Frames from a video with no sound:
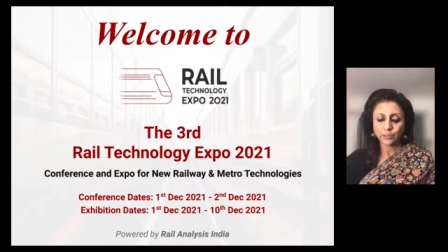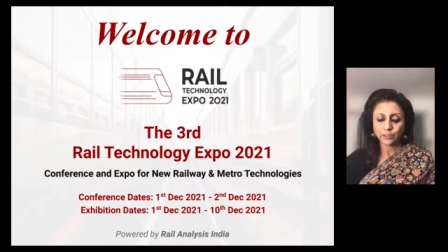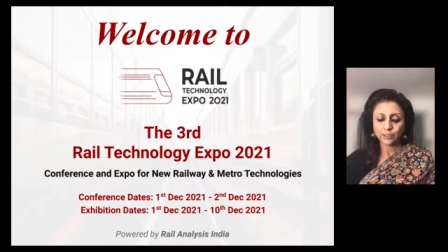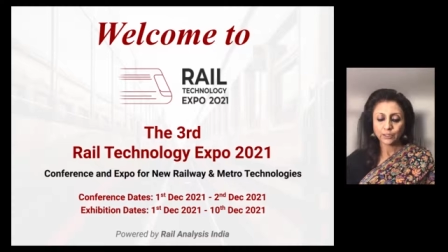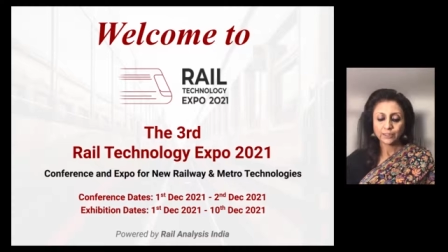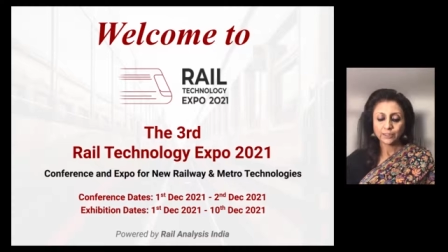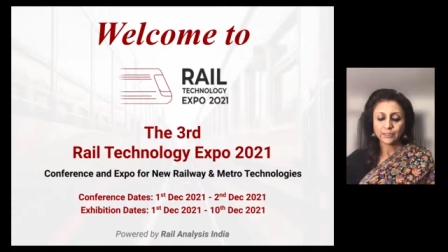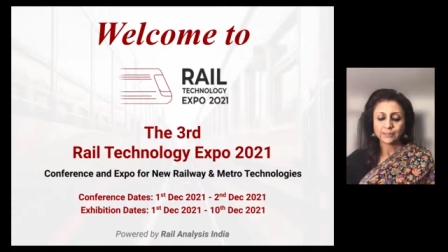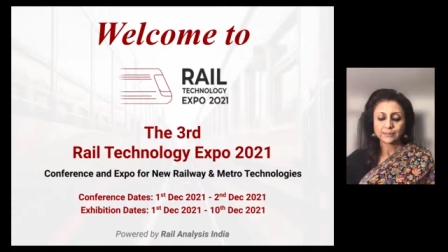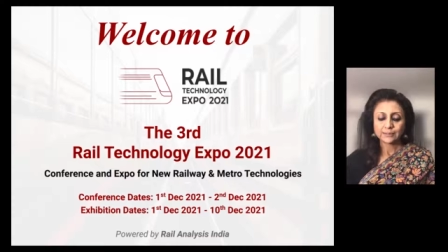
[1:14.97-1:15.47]
work,
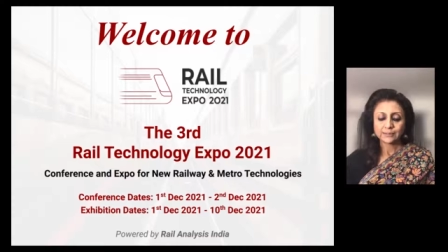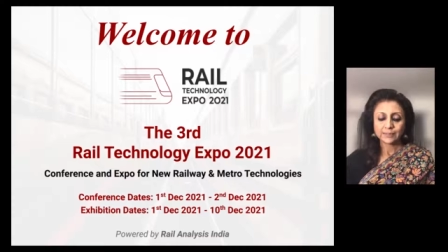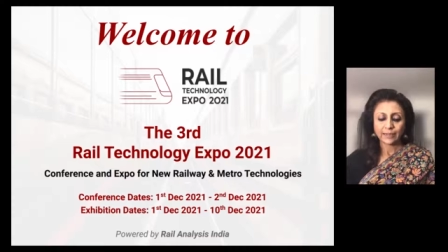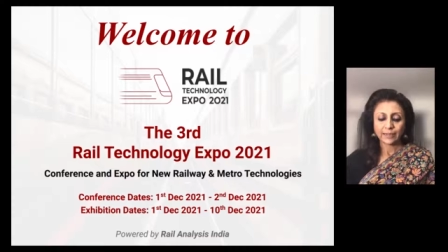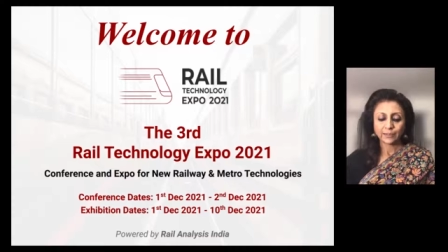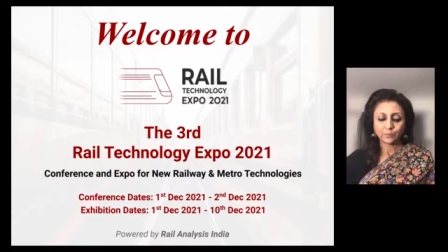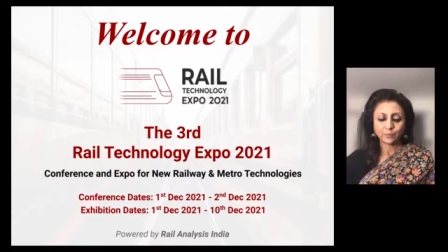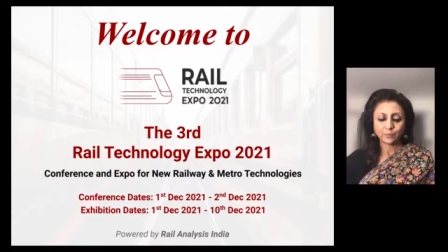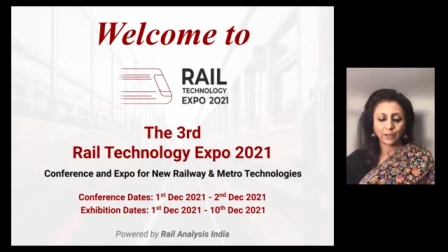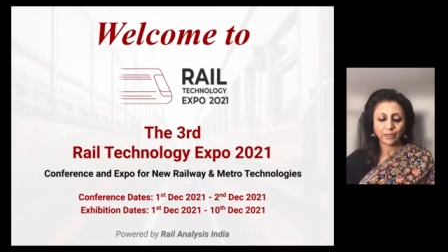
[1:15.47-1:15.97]

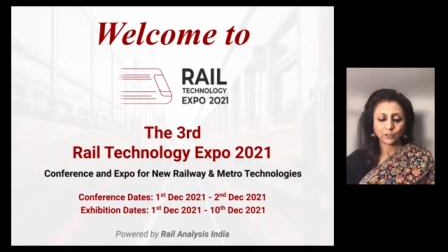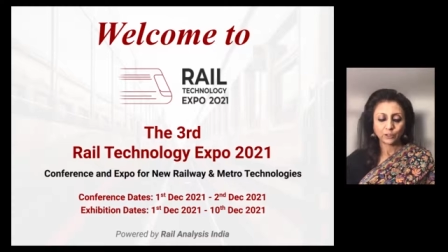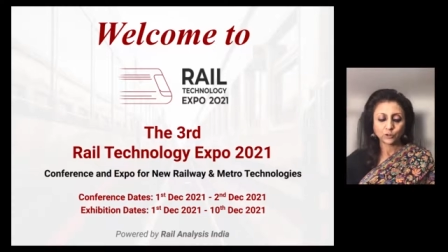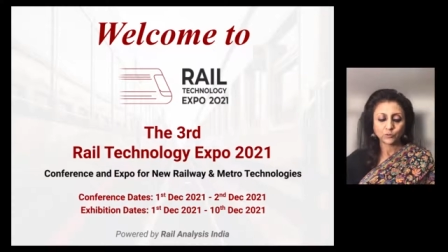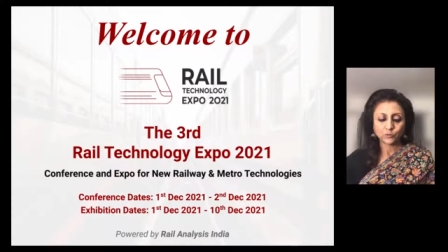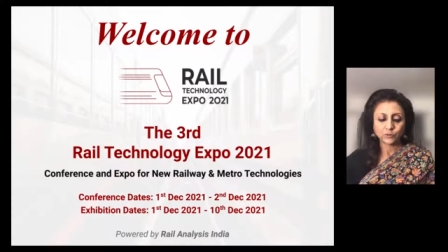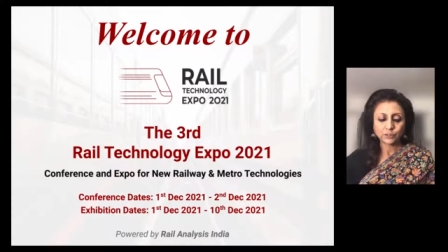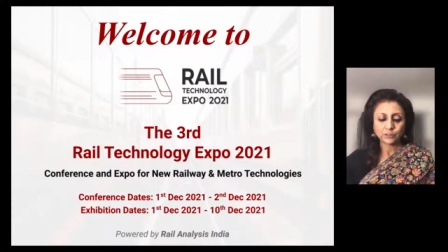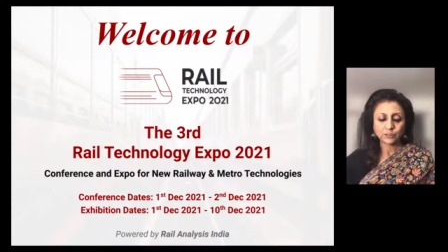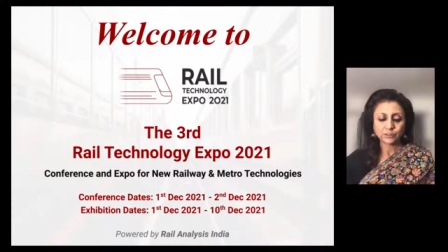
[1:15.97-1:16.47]
site
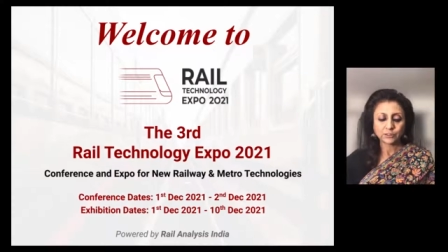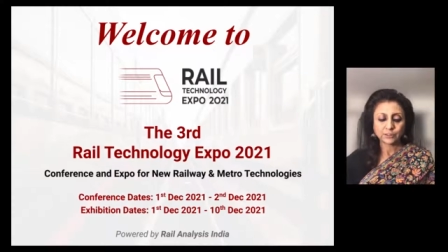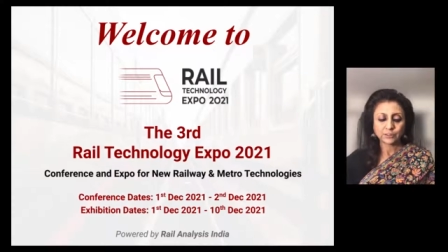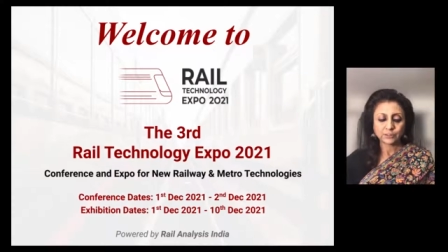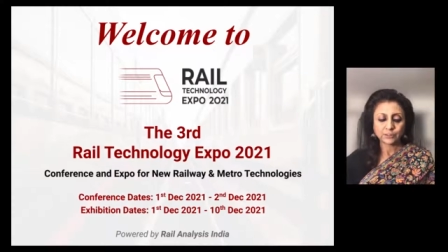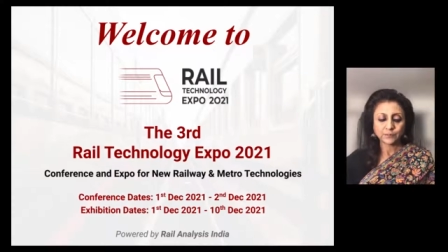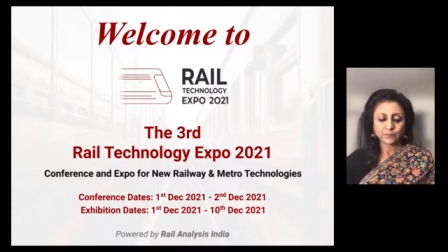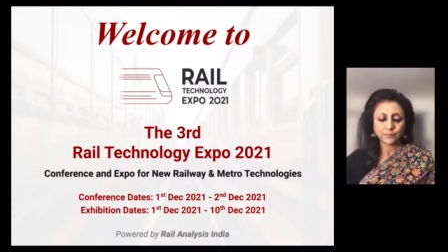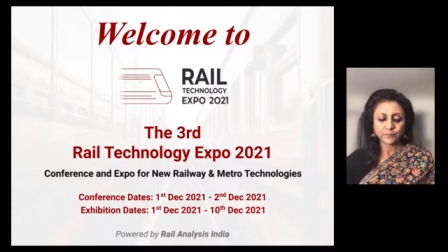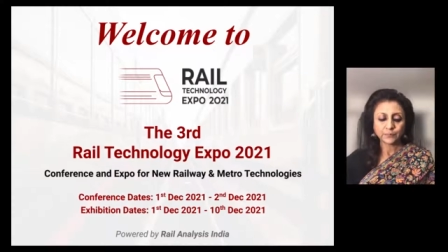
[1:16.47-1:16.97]
management
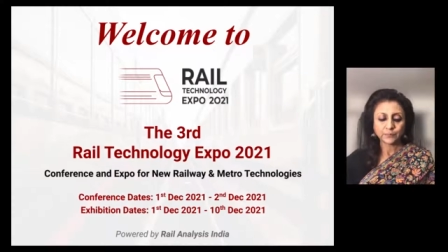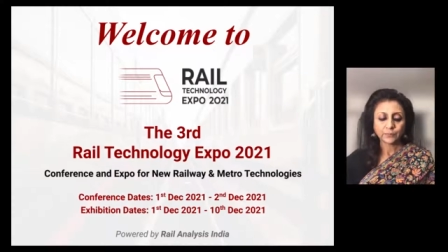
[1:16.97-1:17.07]
system,